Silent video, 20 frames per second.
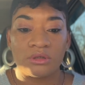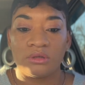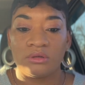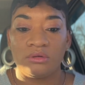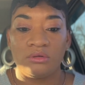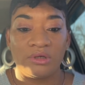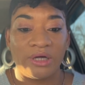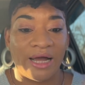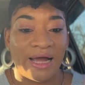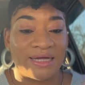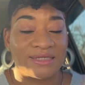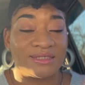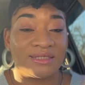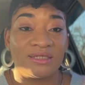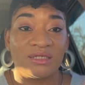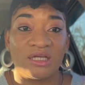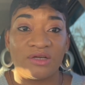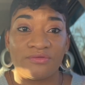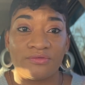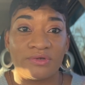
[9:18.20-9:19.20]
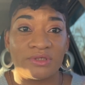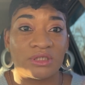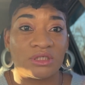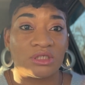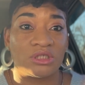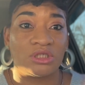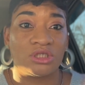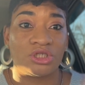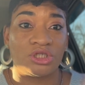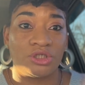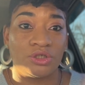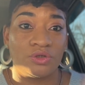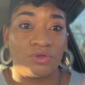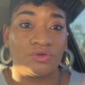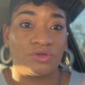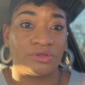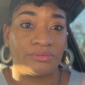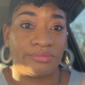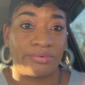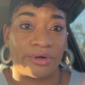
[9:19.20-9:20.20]
You guys, deliverance is the
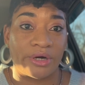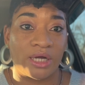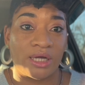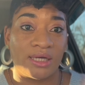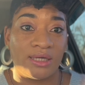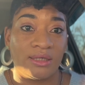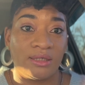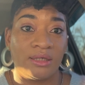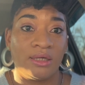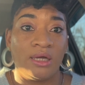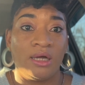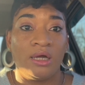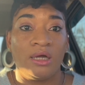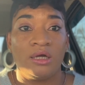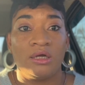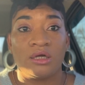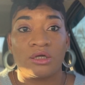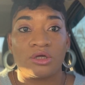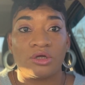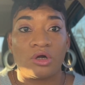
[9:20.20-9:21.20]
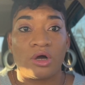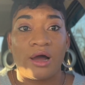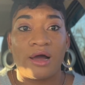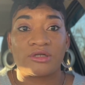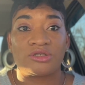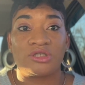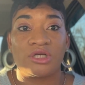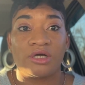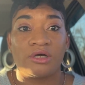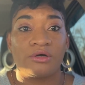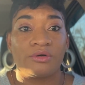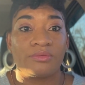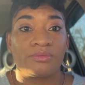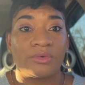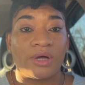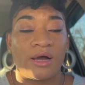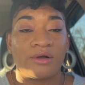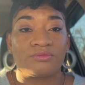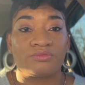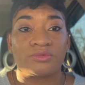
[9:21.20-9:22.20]
children's bread. You know, I tell,
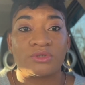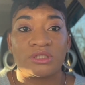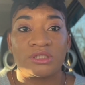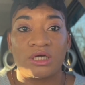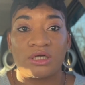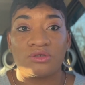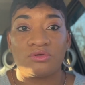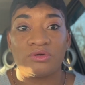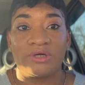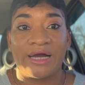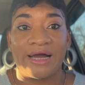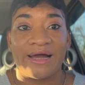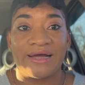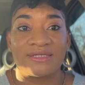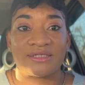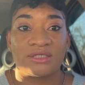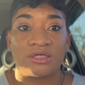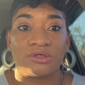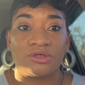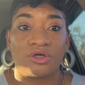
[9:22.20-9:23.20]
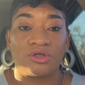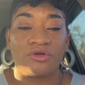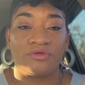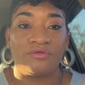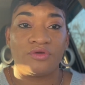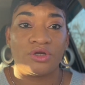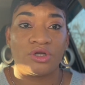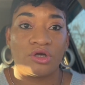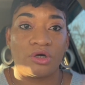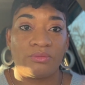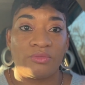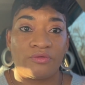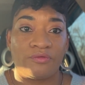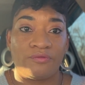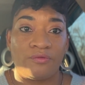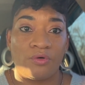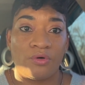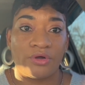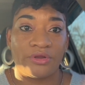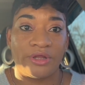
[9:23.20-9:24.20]
I was telling you guys in another video
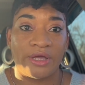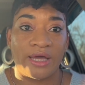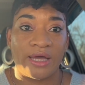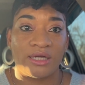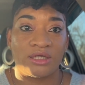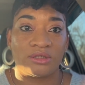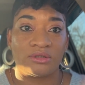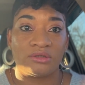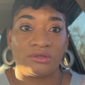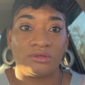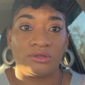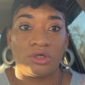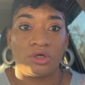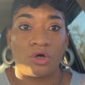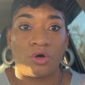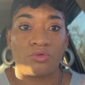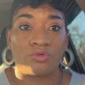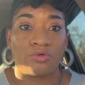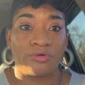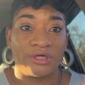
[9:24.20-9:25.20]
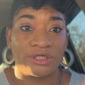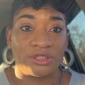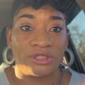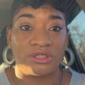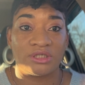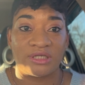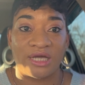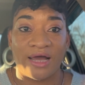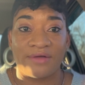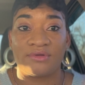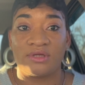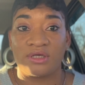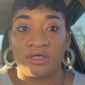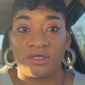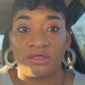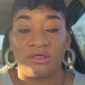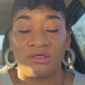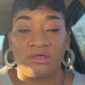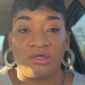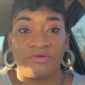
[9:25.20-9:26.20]
before that, you know, Christians have to
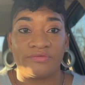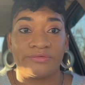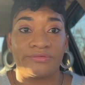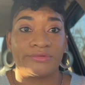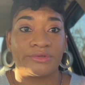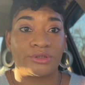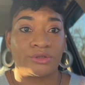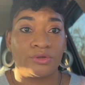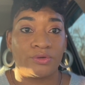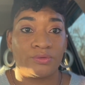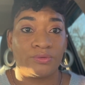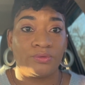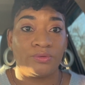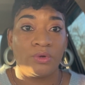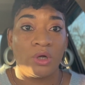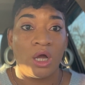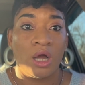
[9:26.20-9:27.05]
get deliverance too.